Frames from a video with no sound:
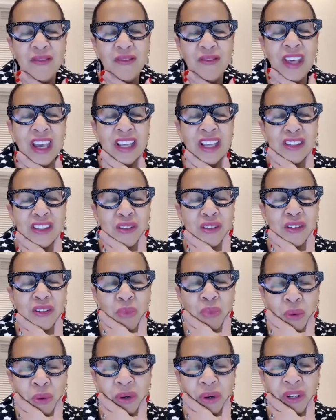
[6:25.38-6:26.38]
that
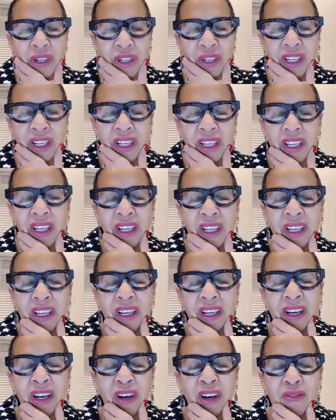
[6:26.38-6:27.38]
support
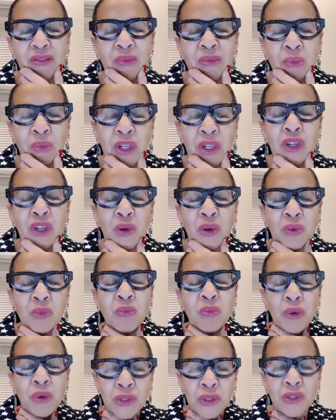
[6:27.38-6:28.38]
when you're
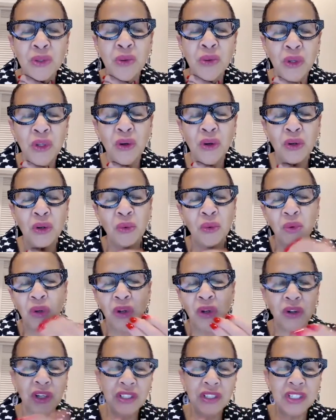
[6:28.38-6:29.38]
pursuing your career,
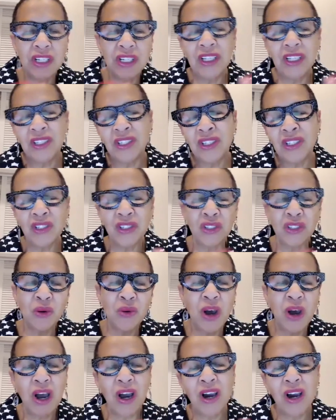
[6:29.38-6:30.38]
because it's so
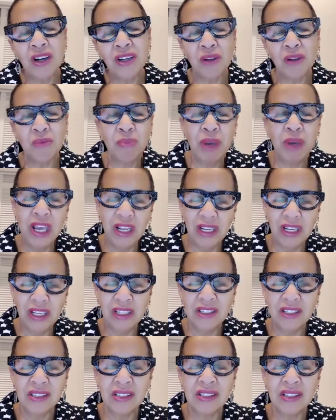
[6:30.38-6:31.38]
hard to
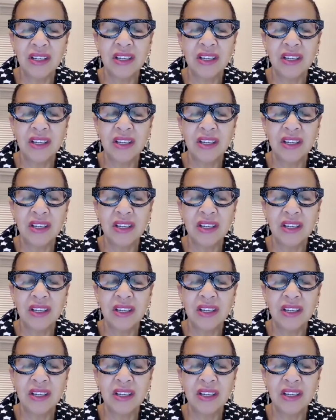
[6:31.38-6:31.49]
balance.